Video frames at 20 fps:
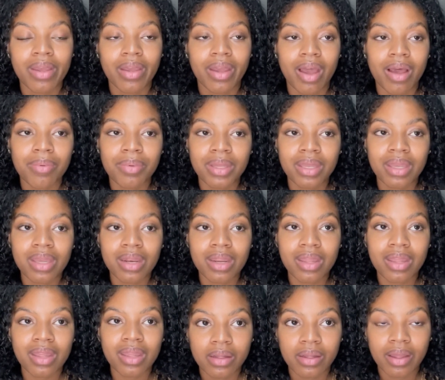I'll be
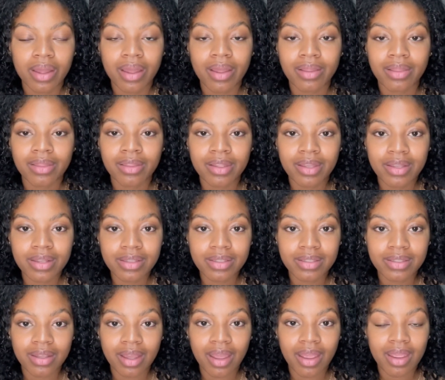getting at
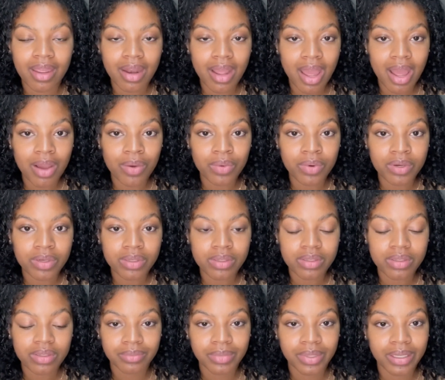least 8
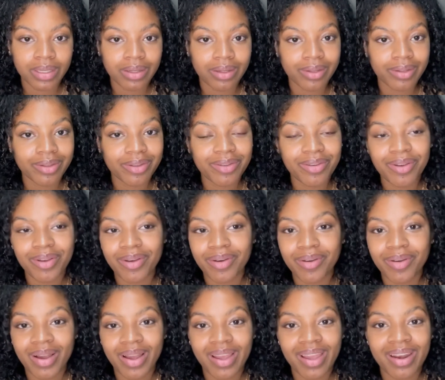hours, but you know,
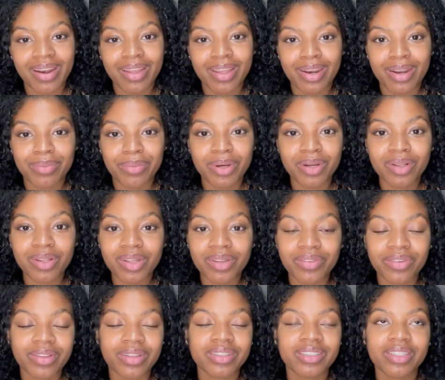I gotta get up early
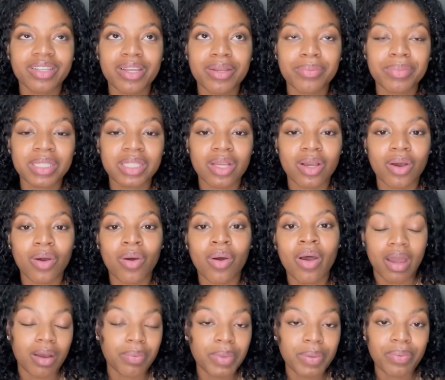for the gym. So
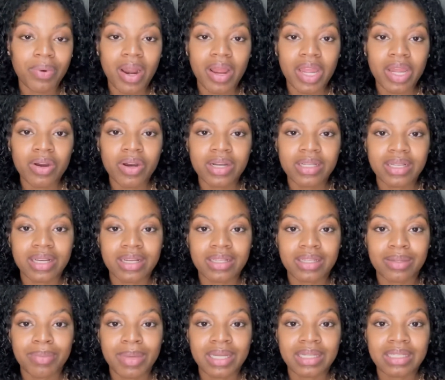I'll be
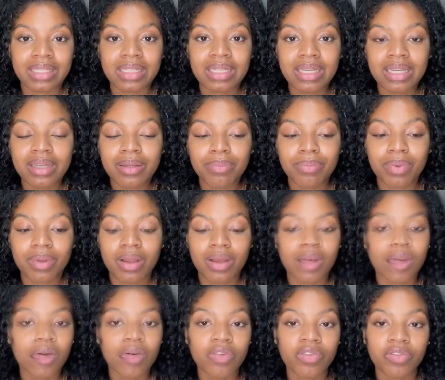prioritizing my sleep,
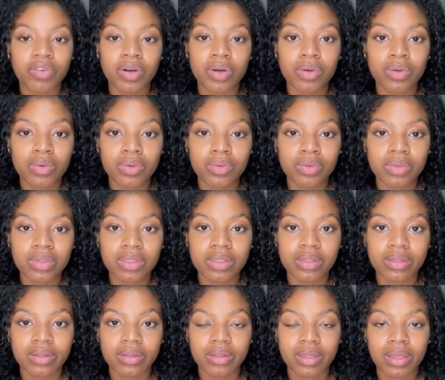no
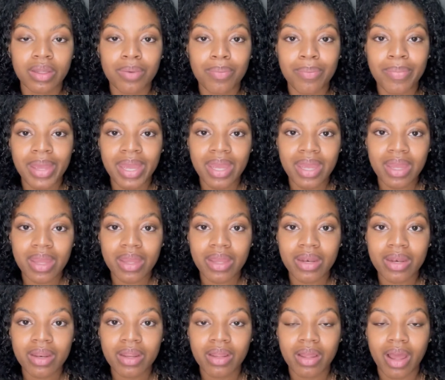phones in
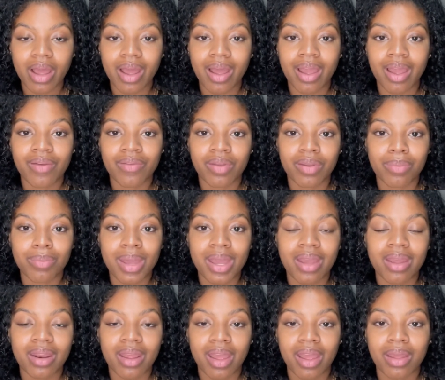bed. I have a
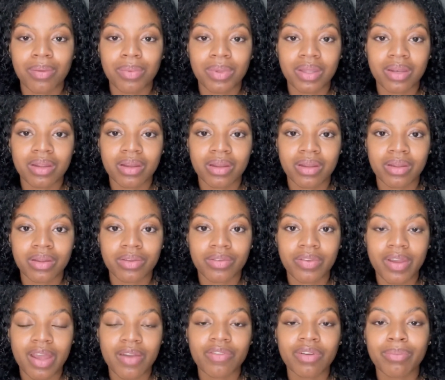bad habit of
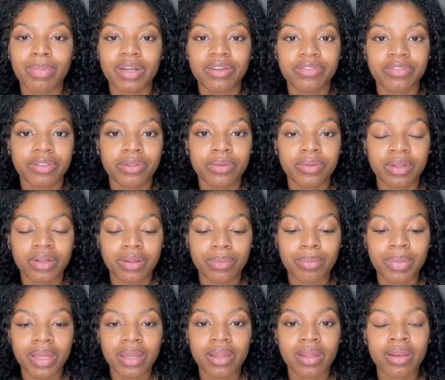having my phone in the
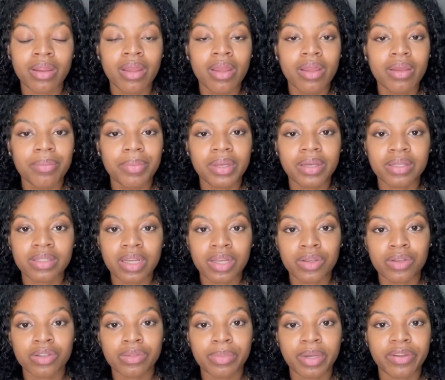bed because I
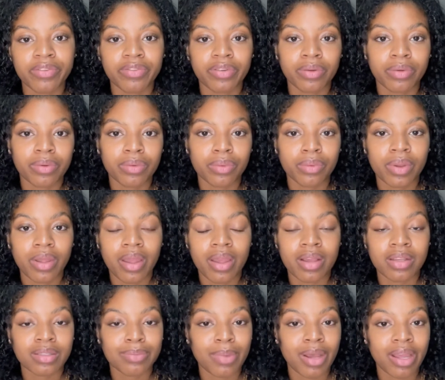use my phone
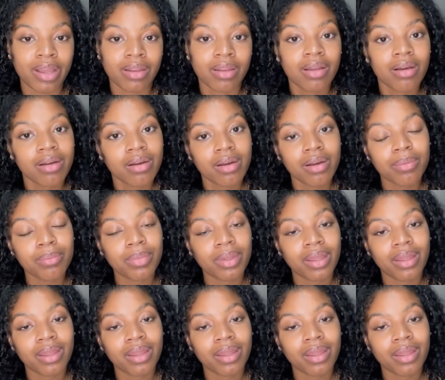as my alarm.